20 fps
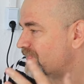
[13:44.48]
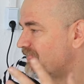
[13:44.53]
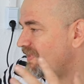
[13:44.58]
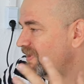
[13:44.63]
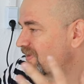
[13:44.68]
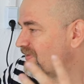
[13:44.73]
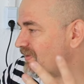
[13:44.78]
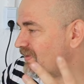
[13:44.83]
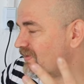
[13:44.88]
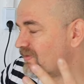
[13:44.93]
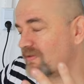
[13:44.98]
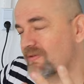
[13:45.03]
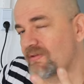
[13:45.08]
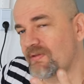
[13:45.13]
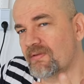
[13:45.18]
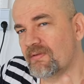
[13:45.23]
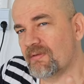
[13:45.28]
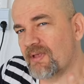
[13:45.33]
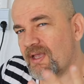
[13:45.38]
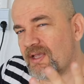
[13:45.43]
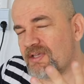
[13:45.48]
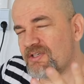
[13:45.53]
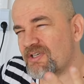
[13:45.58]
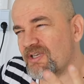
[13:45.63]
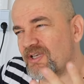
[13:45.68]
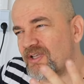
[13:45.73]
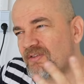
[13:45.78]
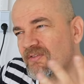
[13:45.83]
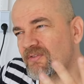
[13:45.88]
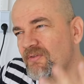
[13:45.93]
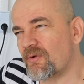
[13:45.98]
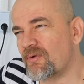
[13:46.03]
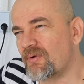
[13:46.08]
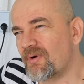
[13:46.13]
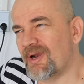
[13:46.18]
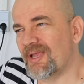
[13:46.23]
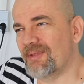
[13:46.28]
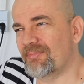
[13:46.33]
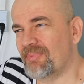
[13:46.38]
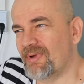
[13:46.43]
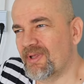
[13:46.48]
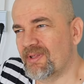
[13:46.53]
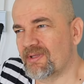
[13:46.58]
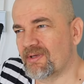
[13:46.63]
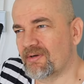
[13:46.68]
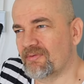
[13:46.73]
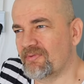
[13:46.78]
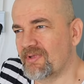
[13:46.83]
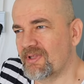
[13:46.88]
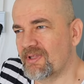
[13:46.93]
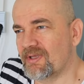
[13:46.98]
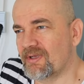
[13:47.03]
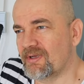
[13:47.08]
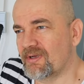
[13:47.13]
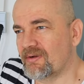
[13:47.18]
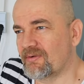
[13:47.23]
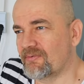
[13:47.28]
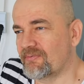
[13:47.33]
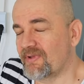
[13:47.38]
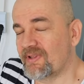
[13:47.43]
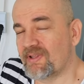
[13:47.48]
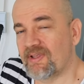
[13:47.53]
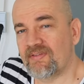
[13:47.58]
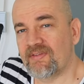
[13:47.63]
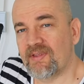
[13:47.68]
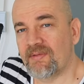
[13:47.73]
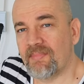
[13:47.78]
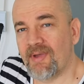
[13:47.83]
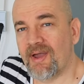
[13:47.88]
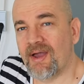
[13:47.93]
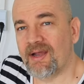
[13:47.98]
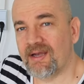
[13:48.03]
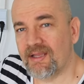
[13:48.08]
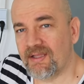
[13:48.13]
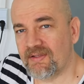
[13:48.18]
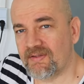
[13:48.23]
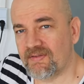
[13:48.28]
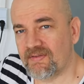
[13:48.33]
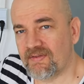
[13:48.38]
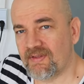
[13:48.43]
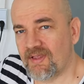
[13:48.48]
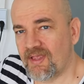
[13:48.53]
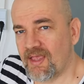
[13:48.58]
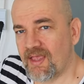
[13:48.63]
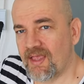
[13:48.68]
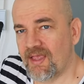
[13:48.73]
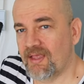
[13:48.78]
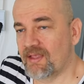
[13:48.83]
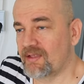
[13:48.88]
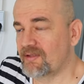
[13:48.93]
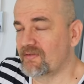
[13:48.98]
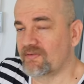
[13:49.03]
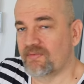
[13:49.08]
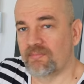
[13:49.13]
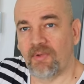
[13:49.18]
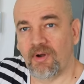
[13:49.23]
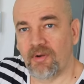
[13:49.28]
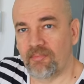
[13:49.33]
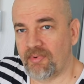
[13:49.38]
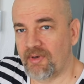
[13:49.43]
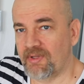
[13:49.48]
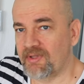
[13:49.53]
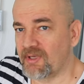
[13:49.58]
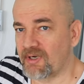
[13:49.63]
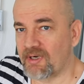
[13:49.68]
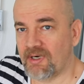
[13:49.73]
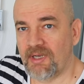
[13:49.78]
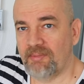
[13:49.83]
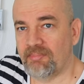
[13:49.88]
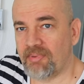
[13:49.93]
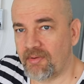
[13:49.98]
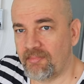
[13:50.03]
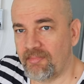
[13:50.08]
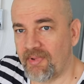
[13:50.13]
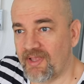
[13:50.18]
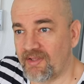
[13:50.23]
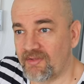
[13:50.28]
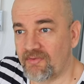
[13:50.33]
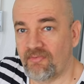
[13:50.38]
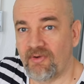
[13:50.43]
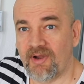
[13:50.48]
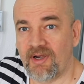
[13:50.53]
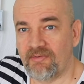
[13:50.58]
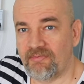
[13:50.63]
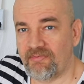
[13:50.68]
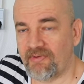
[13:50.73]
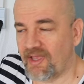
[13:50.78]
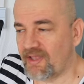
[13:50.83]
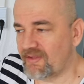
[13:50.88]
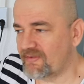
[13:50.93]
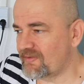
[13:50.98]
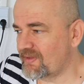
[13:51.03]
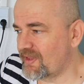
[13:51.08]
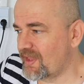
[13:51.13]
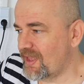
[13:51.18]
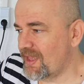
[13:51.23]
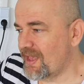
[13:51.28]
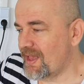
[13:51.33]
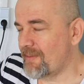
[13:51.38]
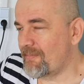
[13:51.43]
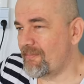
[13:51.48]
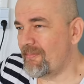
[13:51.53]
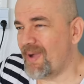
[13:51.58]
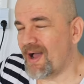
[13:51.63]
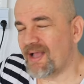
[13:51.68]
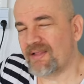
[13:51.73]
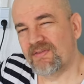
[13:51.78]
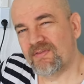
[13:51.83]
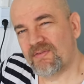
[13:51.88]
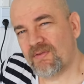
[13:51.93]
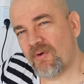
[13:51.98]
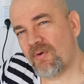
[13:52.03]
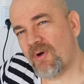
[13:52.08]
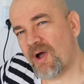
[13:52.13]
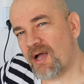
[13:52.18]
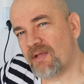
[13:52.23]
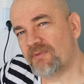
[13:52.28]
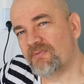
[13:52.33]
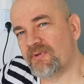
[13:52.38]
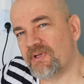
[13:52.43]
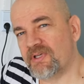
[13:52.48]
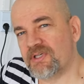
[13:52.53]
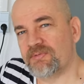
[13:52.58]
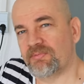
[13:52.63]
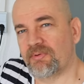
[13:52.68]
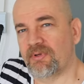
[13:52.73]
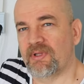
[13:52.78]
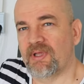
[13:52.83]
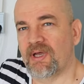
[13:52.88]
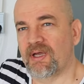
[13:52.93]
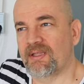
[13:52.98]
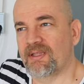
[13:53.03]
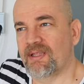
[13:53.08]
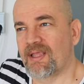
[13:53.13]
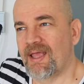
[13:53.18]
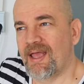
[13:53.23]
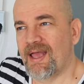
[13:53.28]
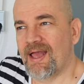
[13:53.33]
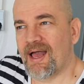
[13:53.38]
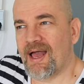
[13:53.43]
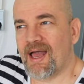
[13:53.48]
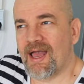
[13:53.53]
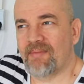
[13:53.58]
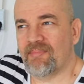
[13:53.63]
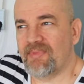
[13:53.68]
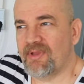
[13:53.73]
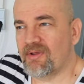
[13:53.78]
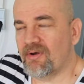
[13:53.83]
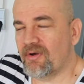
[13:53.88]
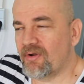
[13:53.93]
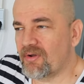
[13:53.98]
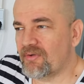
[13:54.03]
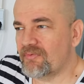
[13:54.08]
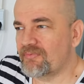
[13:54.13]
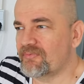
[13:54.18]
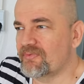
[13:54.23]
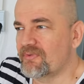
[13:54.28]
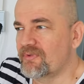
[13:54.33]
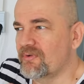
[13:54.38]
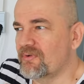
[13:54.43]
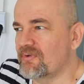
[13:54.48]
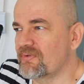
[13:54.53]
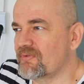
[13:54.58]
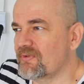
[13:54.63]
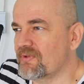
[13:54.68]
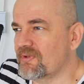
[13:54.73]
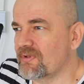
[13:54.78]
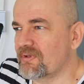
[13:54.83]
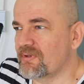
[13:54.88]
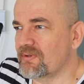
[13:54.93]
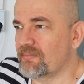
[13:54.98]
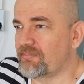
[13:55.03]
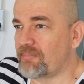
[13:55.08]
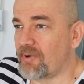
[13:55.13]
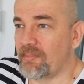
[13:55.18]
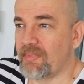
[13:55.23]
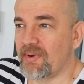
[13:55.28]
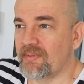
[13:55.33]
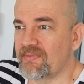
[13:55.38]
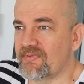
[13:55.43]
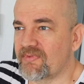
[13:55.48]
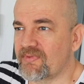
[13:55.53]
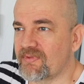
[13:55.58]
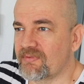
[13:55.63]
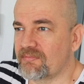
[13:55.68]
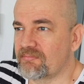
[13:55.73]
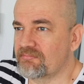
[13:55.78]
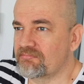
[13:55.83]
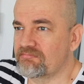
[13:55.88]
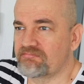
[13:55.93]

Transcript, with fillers: this is actually so great printer with uh, fantastic mechanics small printer Klipper based very fast but so unfinished product I mean, all of those uh, problems